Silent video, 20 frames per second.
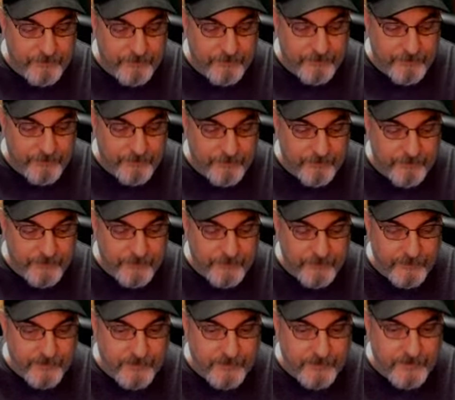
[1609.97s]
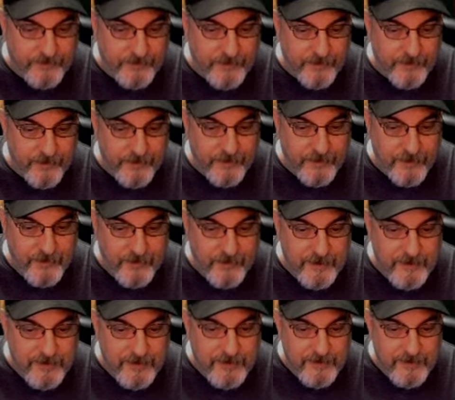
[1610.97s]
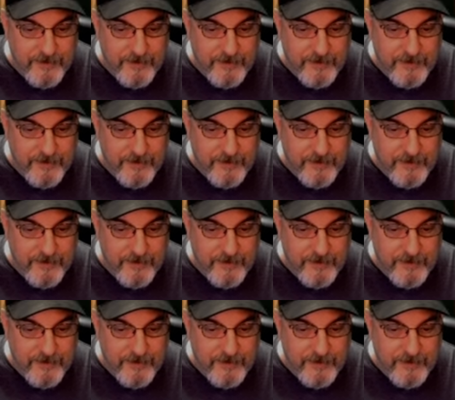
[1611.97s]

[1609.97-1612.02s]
[no speech]